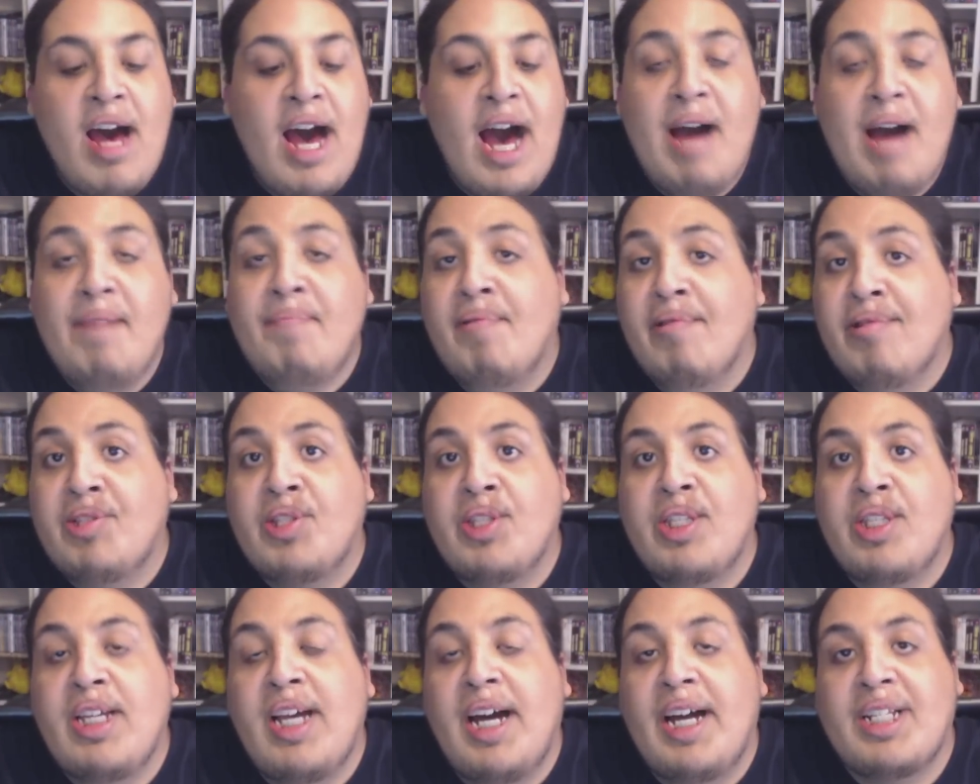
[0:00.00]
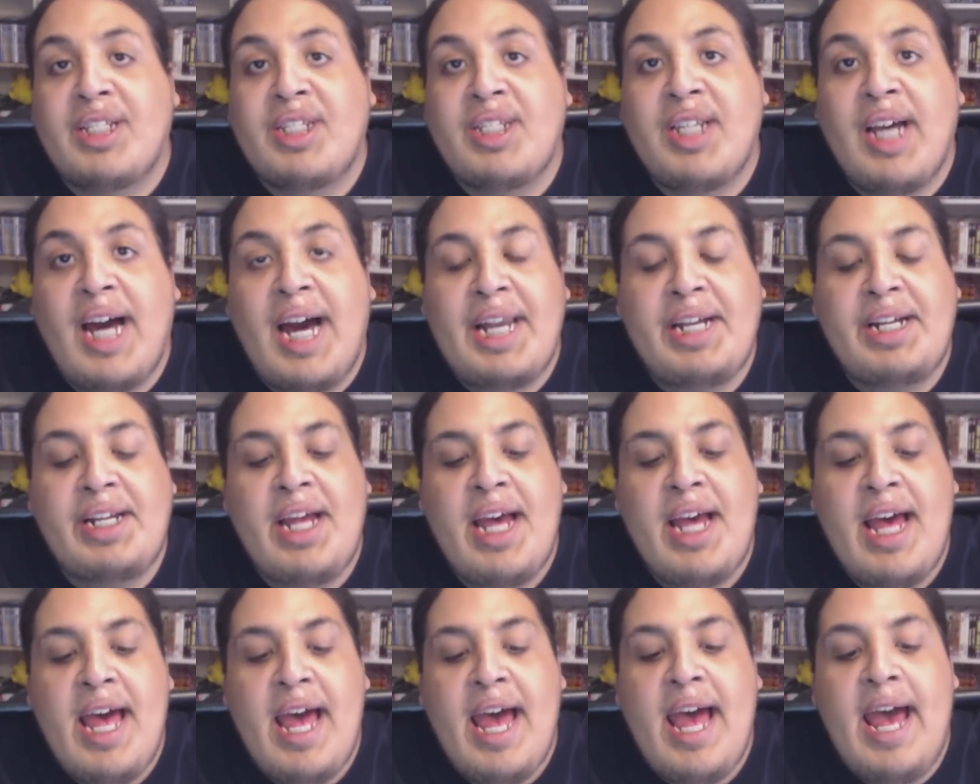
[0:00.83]
I personally got excited
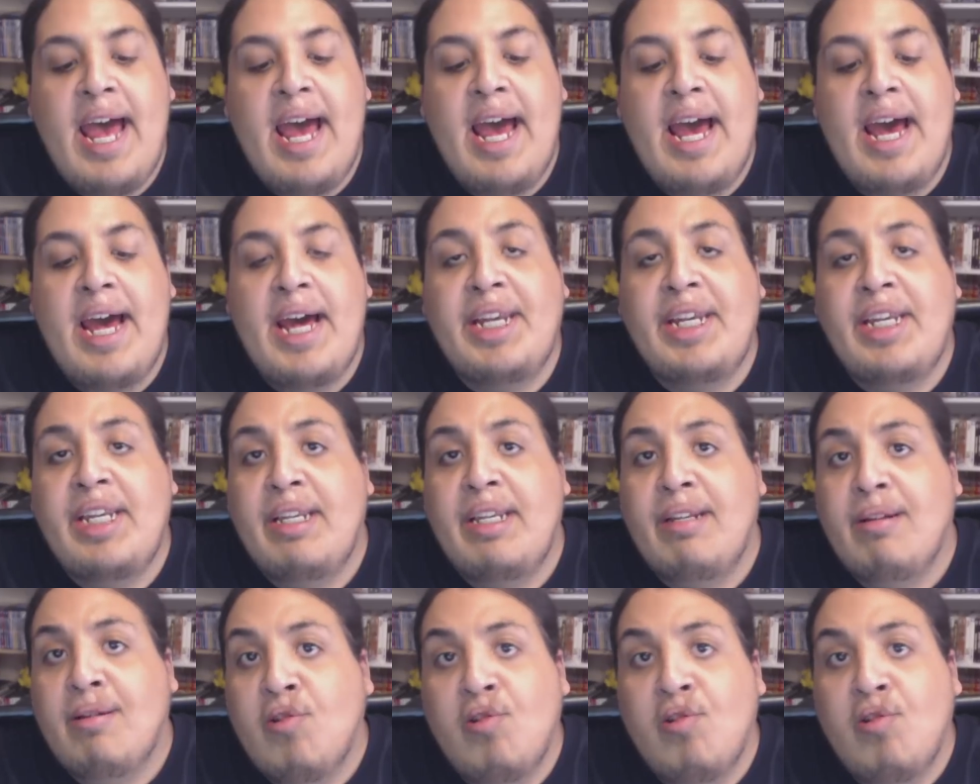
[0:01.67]
and